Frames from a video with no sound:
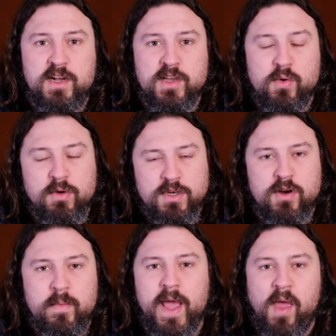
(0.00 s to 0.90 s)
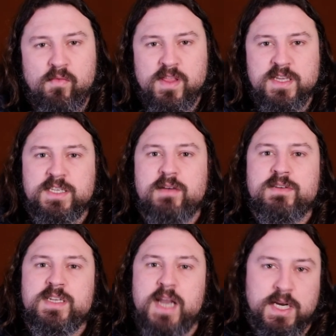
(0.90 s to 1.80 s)
You want to try and make everything sound as
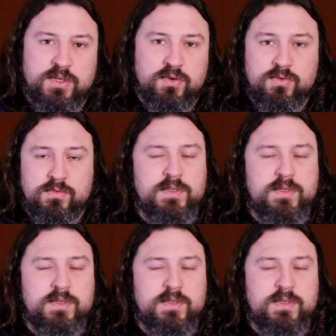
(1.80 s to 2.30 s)
natural